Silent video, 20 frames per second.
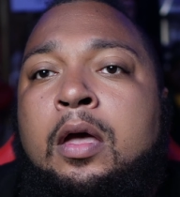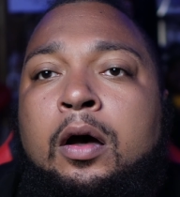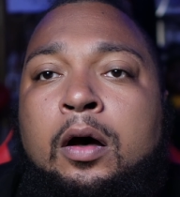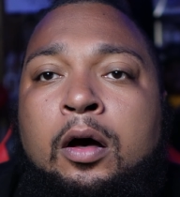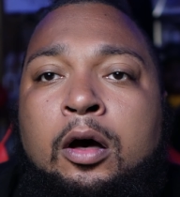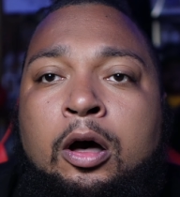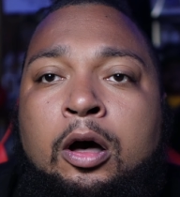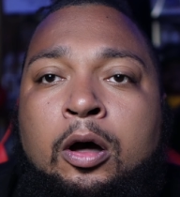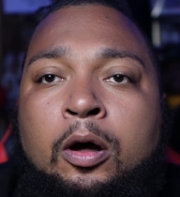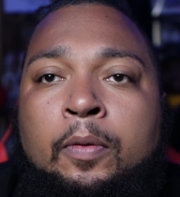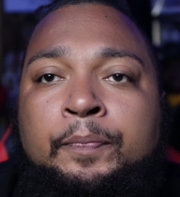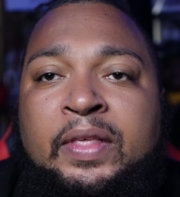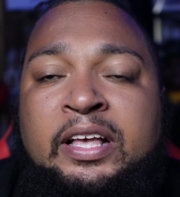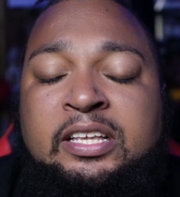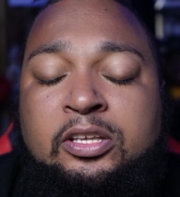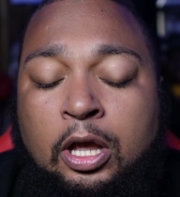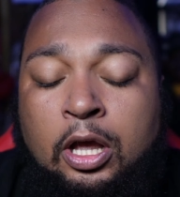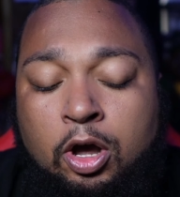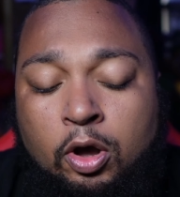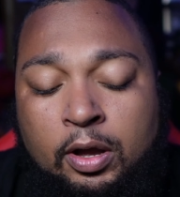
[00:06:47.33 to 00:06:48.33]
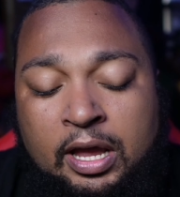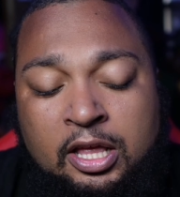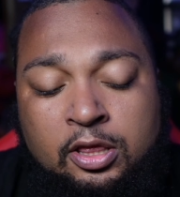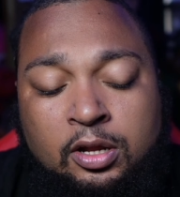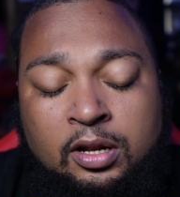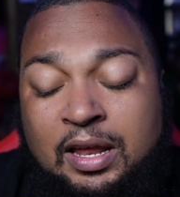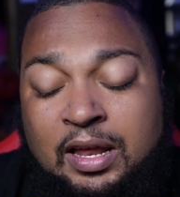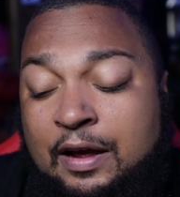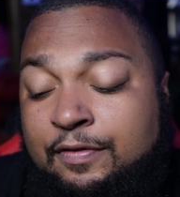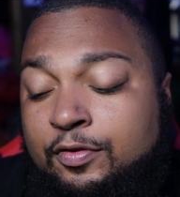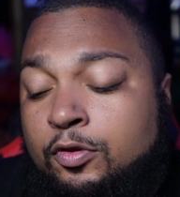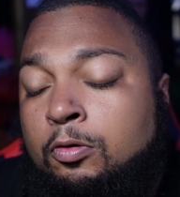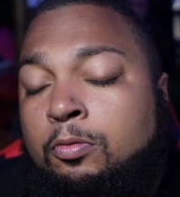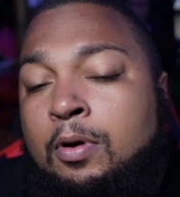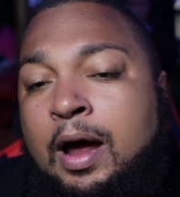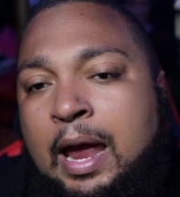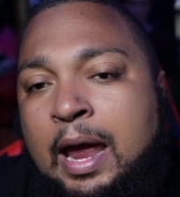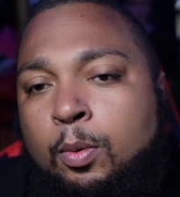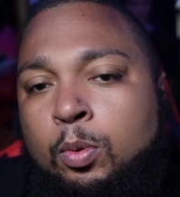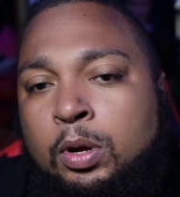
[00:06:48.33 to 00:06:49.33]
Um, it could go either left or
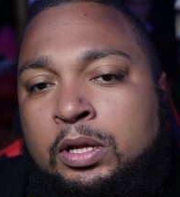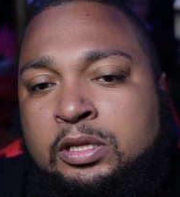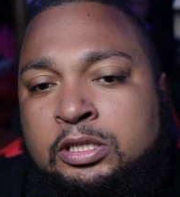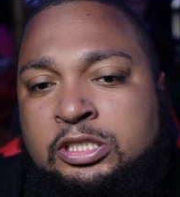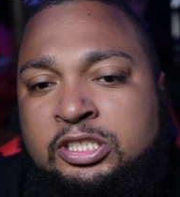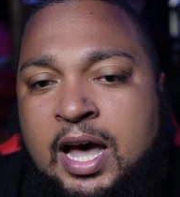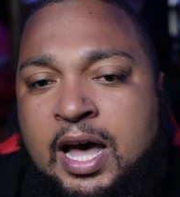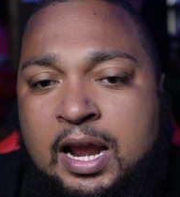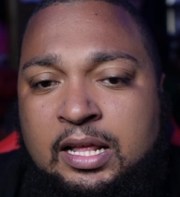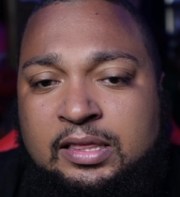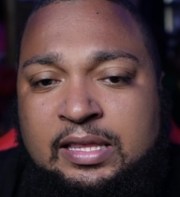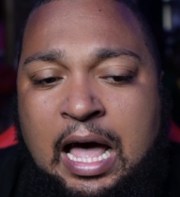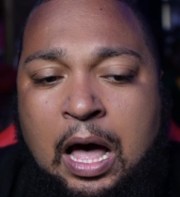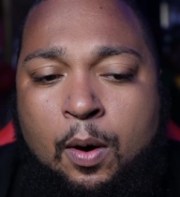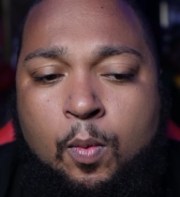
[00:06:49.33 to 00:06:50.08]
right with Jonathan.